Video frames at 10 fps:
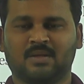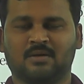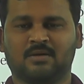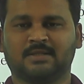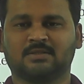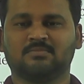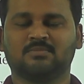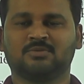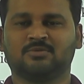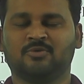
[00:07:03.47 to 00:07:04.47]
Right.
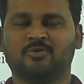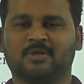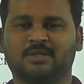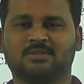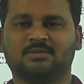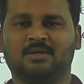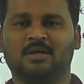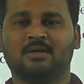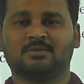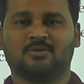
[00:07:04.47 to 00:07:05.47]
So do you know that?
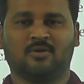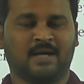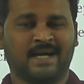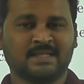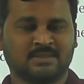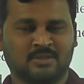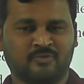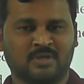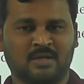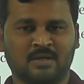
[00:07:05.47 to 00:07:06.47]
So lakhs of
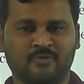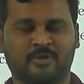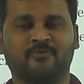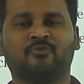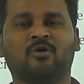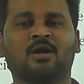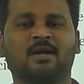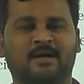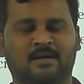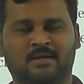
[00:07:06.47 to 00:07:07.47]
turtle from foreign
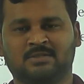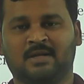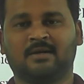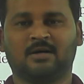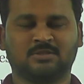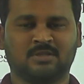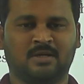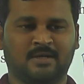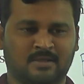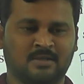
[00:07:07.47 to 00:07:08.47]
countries like Australia
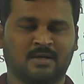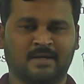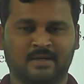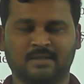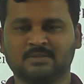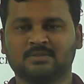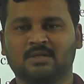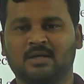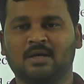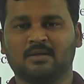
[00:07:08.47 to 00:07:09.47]
and other countries,
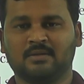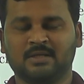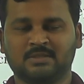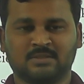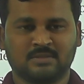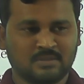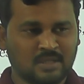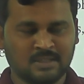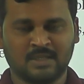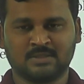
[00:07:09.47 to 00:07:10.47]
these
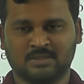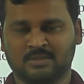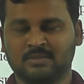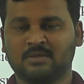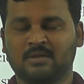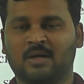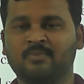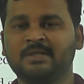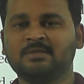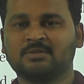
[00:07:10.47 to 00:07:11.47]
turtles are
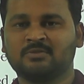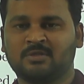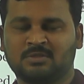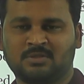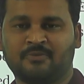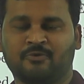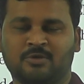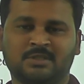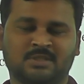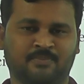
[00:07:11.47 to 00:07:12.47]
coming towards the
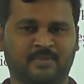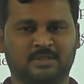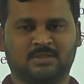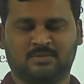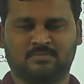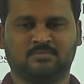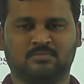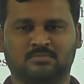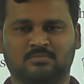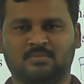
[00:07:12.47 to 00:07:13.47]
Odisha beach
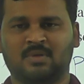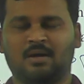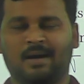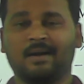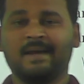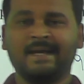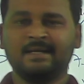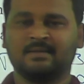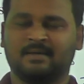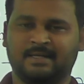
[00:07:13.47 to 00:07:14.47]
and laying
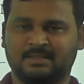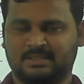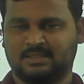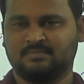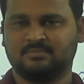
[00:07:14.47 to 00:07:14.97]
the eggs.